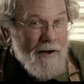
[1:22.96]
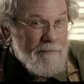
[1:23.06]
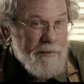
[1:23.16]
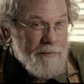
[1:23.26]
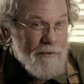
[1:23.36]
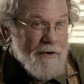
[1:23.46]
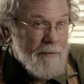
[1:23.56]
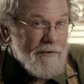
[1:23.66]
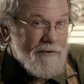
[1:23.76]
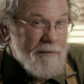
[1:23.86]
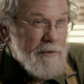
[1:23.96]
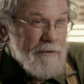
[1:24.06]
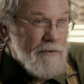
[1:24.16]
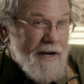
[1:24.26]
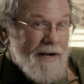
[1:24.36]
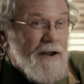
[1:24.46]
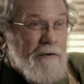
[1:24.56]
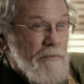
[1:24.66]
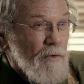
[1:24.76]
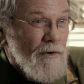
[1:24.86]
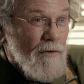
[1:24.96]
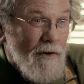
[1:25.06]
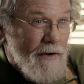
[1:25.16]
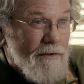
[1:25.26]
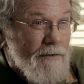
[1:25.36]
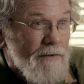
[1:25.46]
I have people who come to see me who cannot afford a lawyer,